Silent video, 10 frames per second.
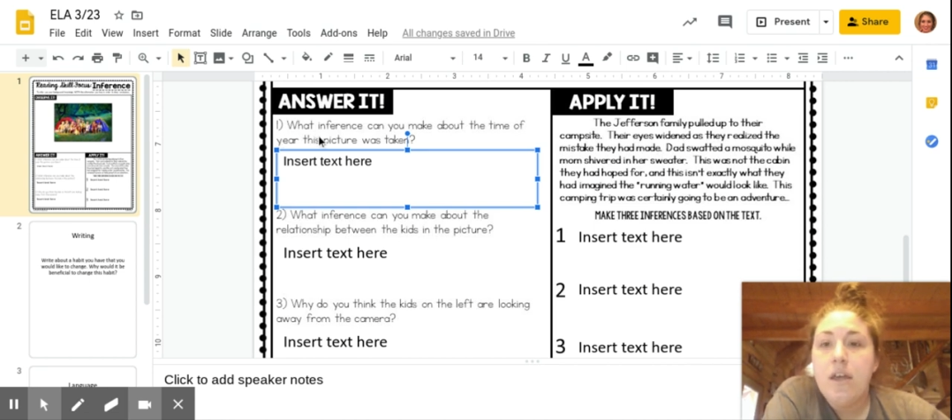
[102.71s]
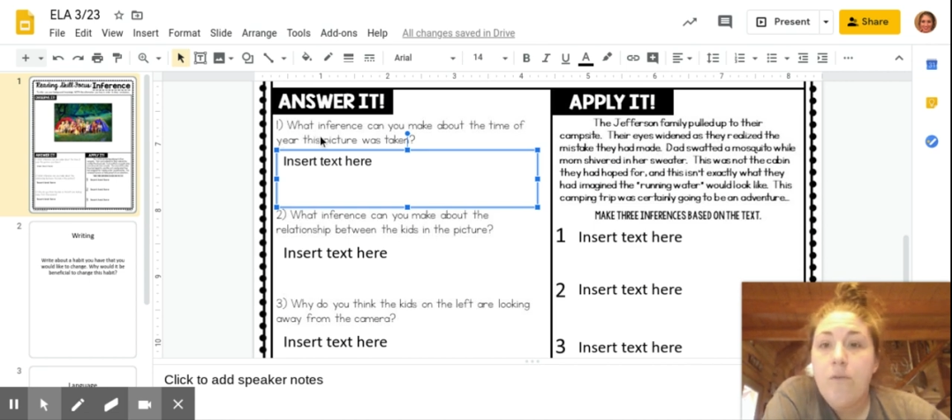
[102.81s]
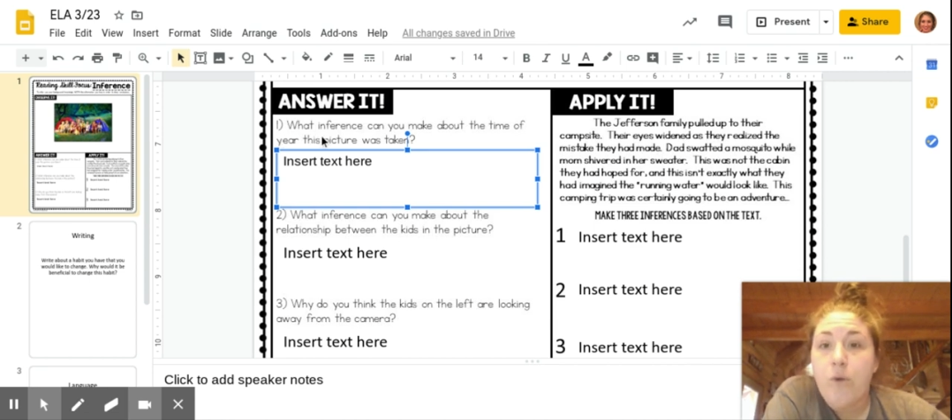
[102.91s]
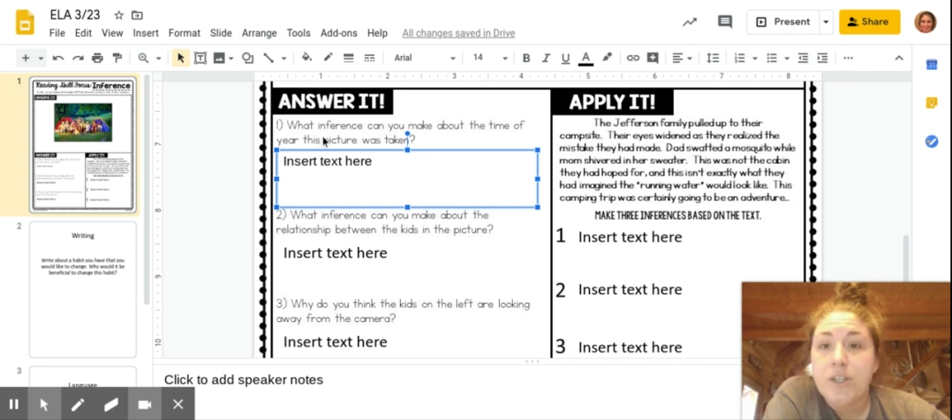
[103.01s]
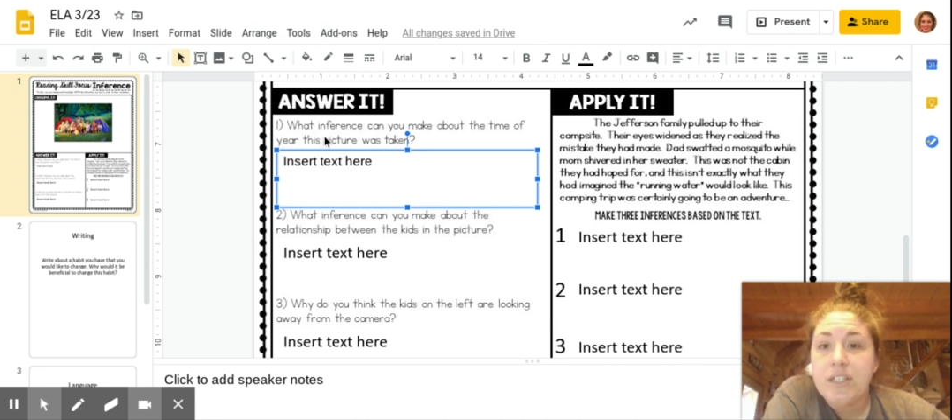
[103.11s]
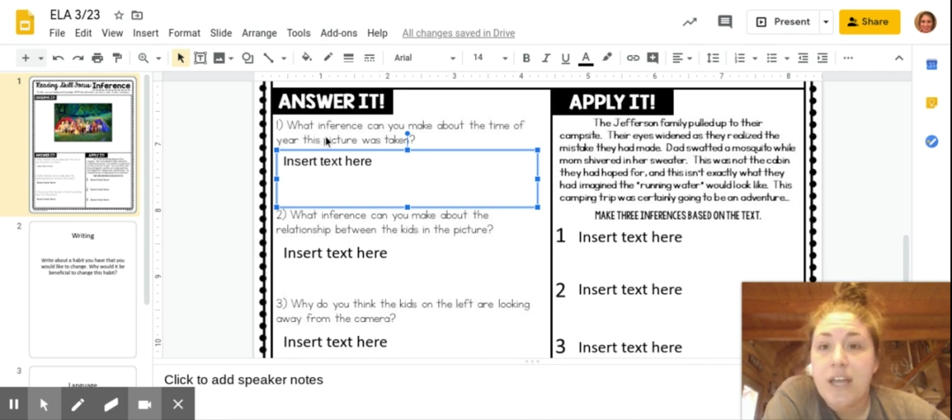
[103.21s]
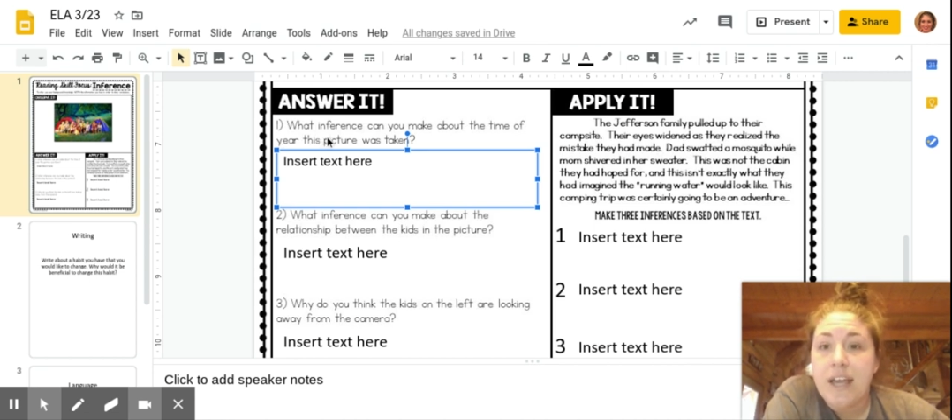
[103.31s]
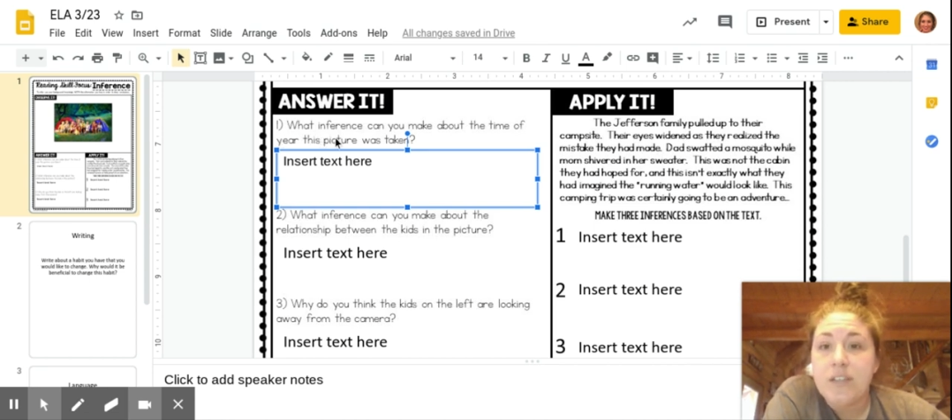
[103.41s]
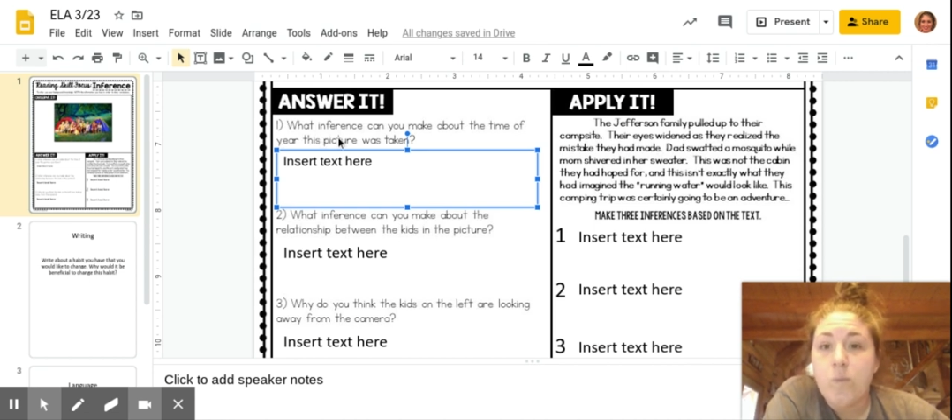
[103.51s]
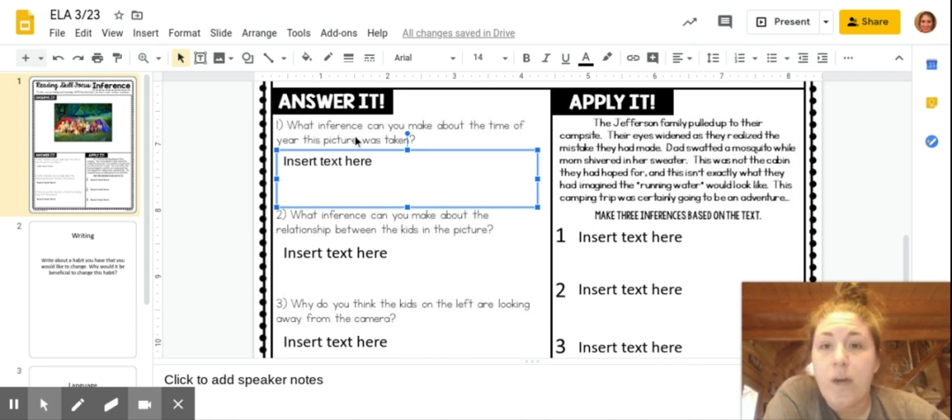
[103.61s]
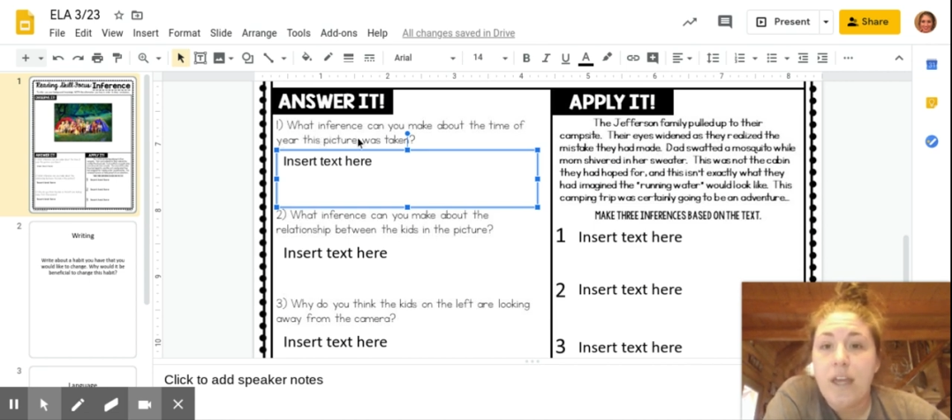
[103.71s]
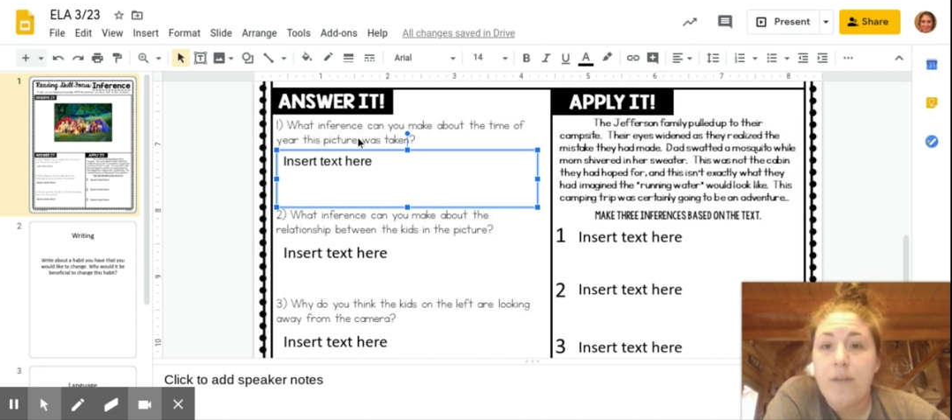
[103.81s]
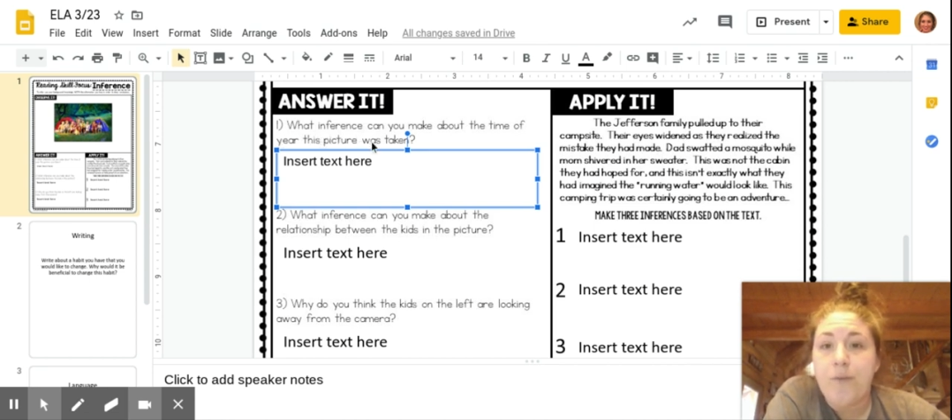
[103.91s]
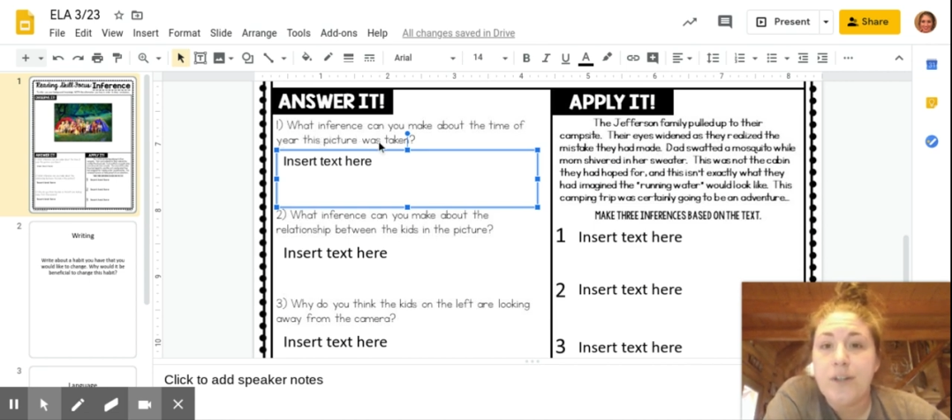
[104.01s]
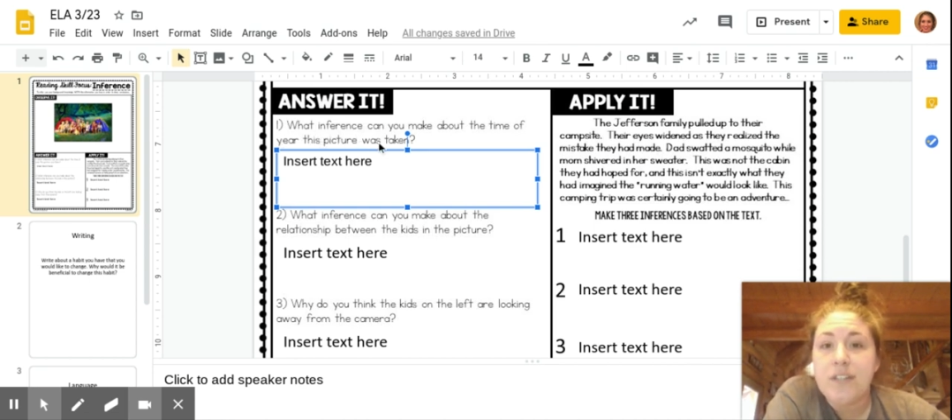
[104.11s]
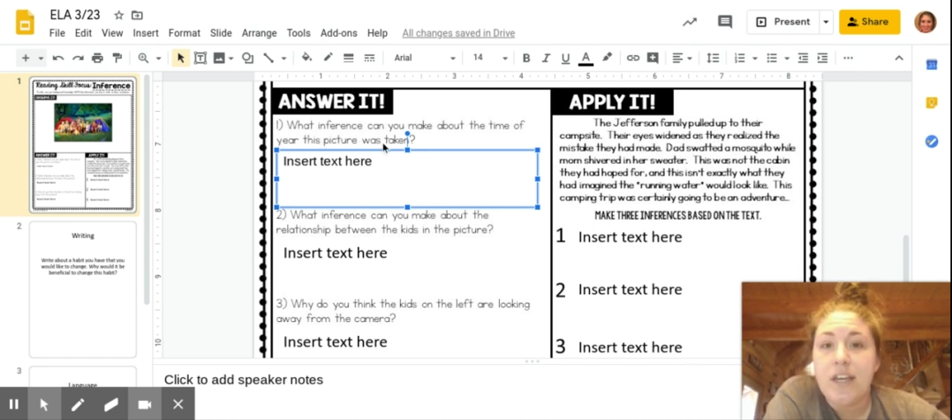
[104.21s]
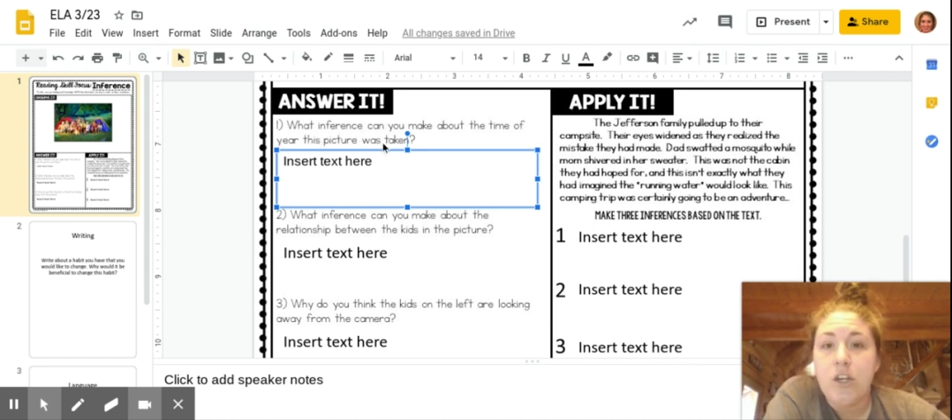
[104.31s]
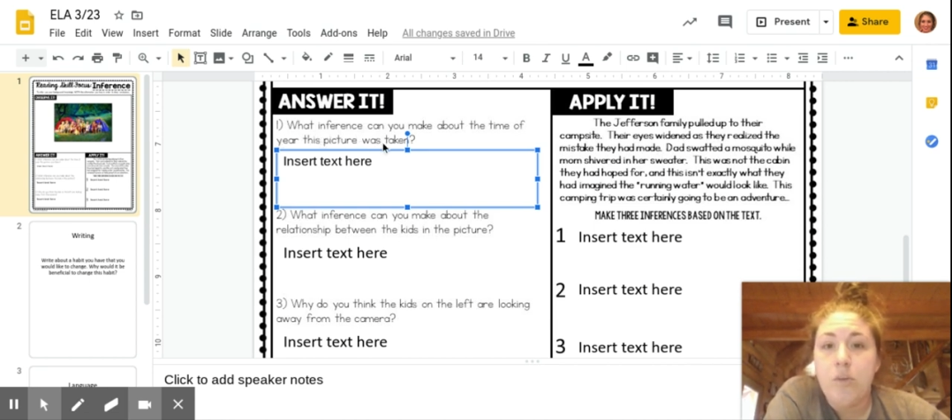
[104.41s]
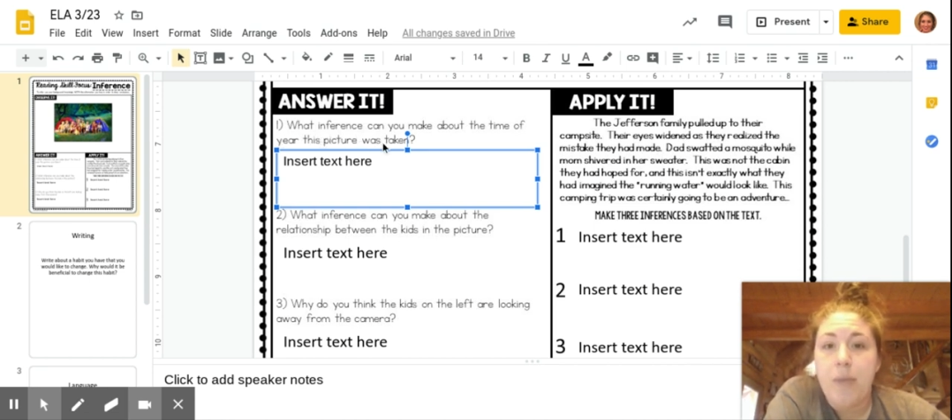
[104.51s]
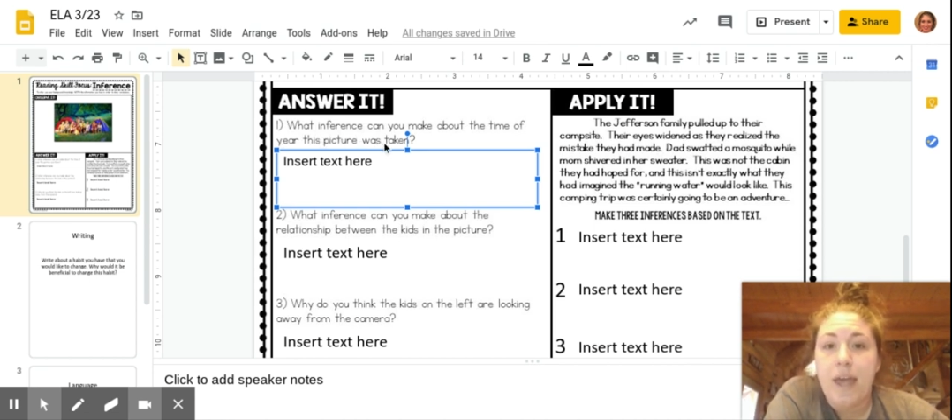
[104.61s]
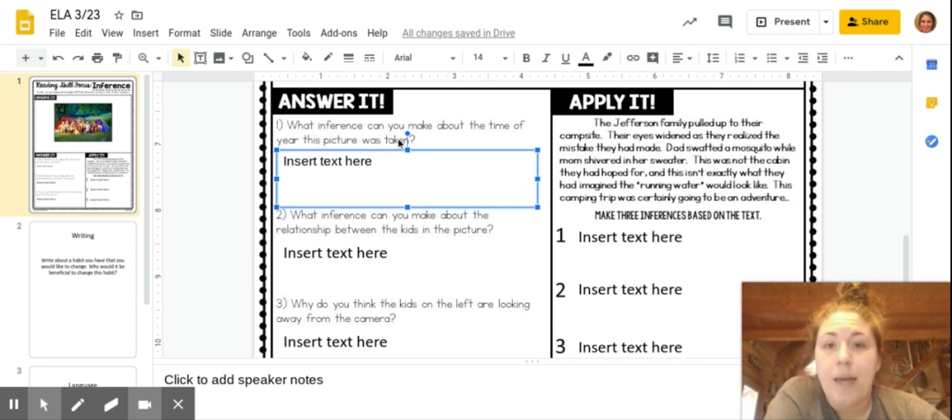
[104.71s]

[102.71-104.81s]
for today is, what inference can you make